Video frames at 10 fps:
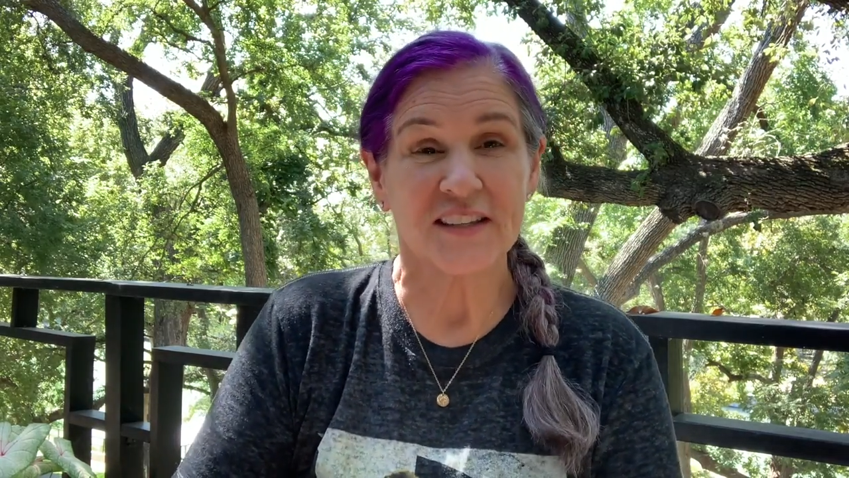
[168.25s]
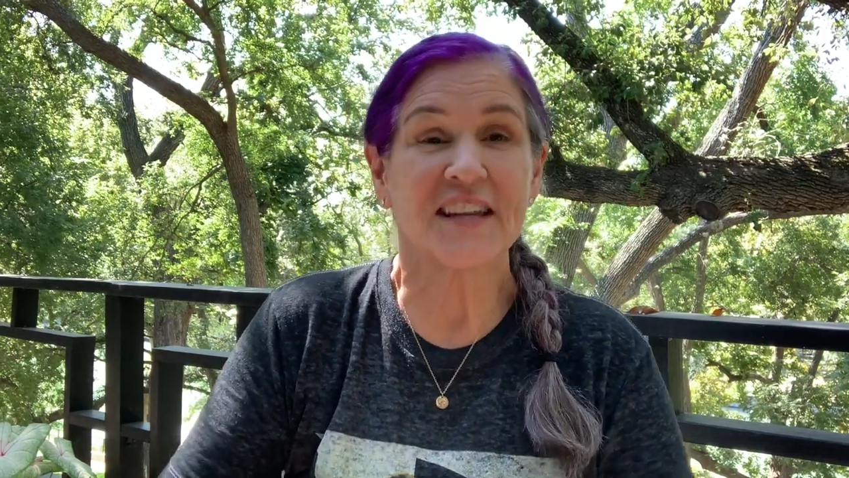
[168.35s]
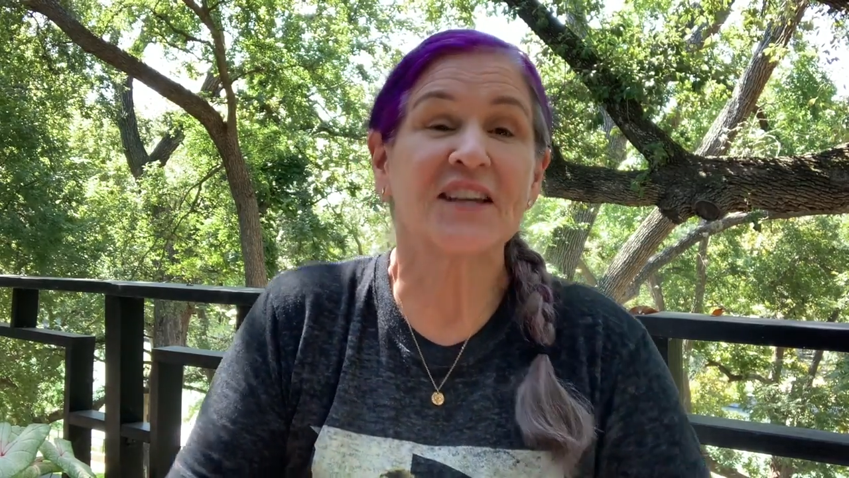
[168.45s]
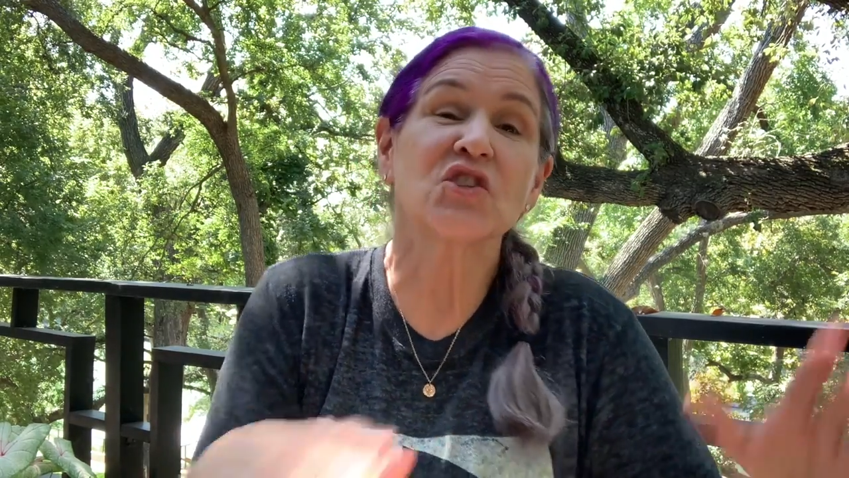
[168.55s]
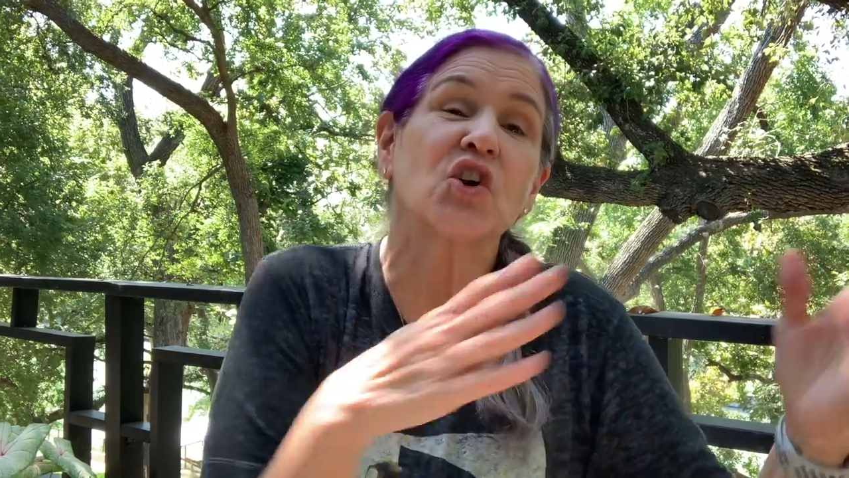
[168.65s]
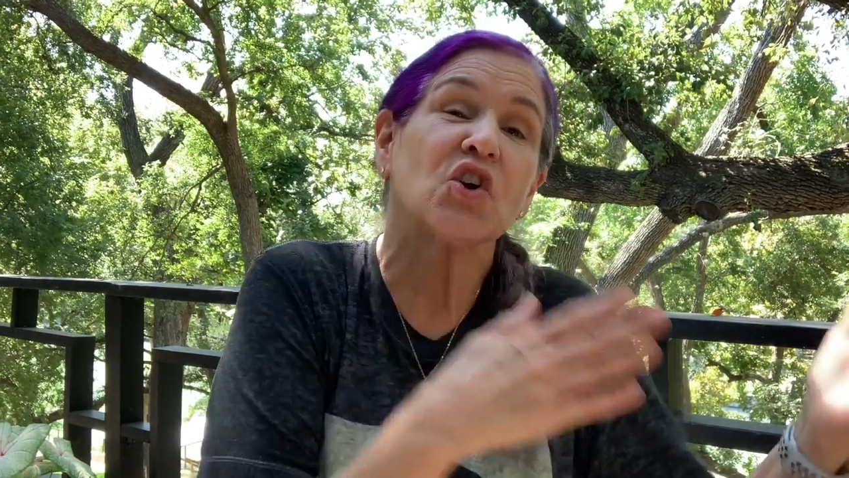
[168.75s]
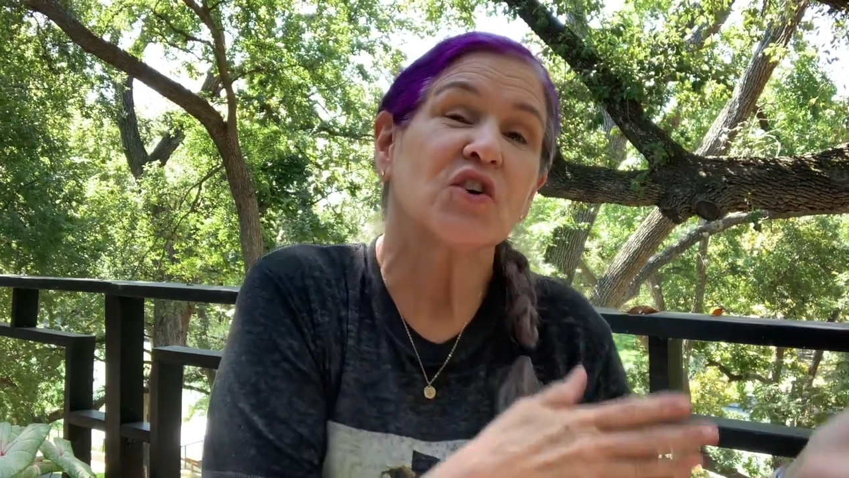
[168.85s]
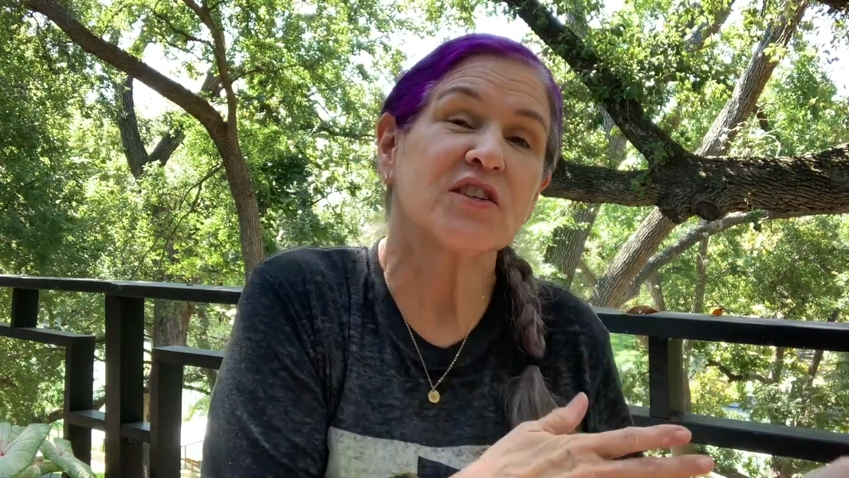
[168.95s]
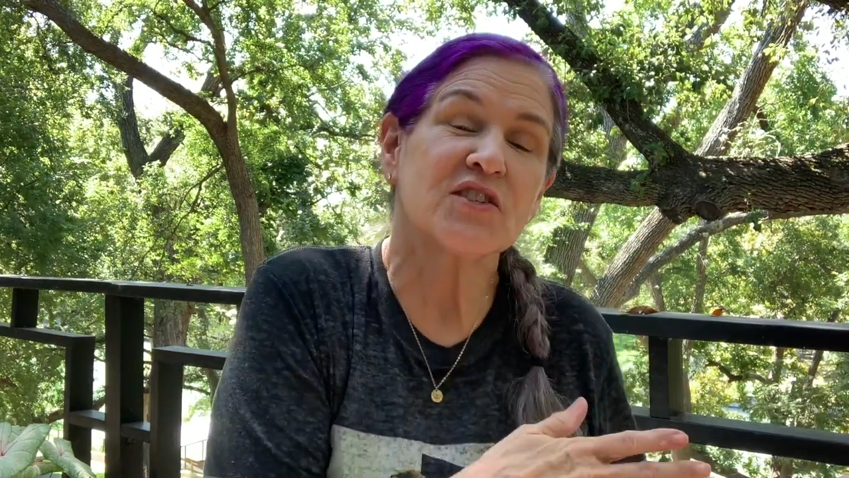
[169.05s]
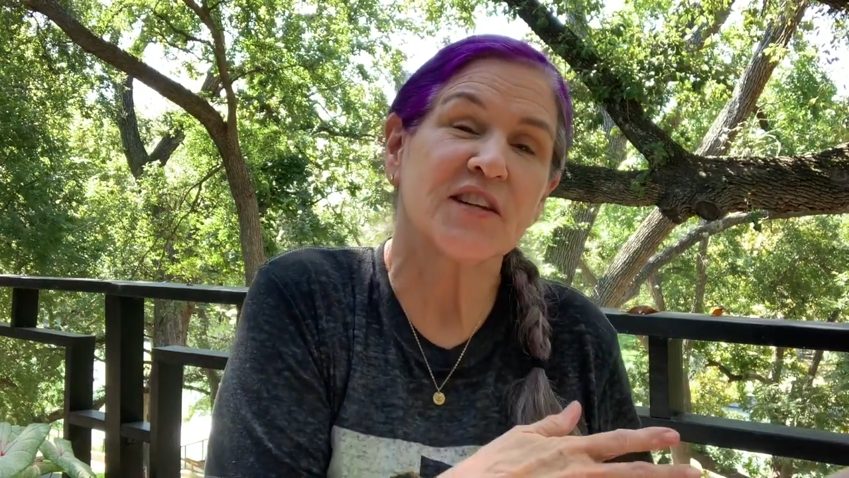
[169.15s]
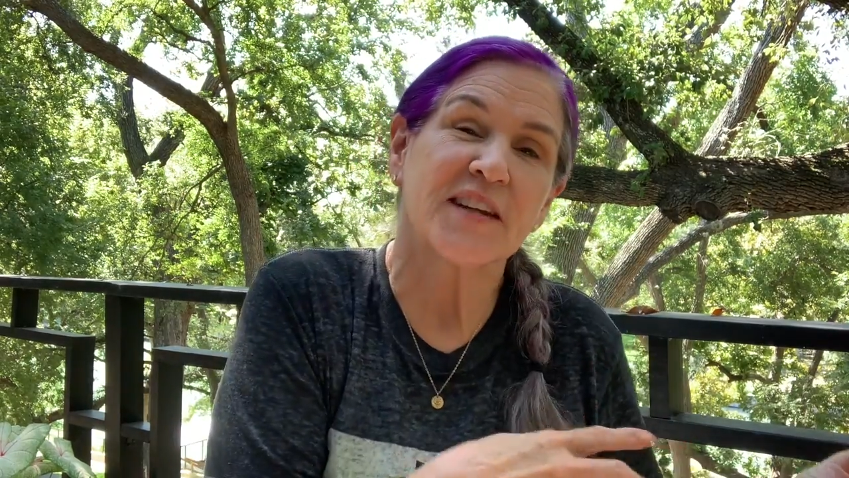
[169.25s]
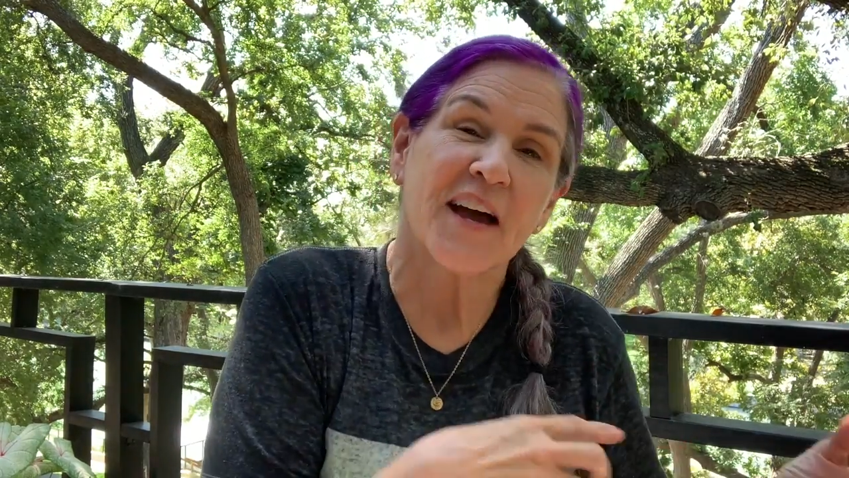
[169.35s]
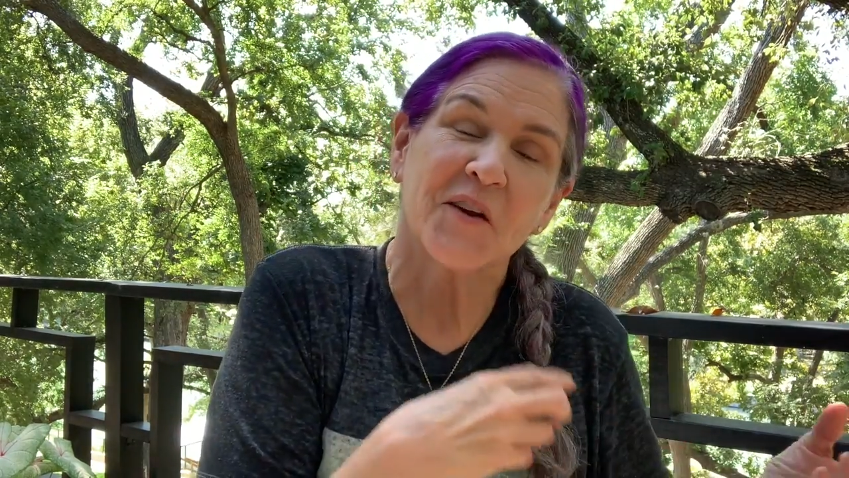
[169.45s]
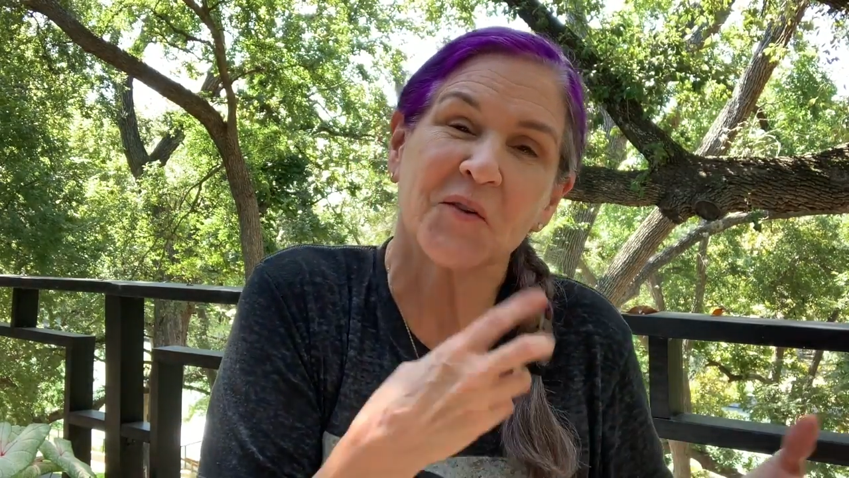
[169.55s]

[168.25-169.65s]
it takes courage to not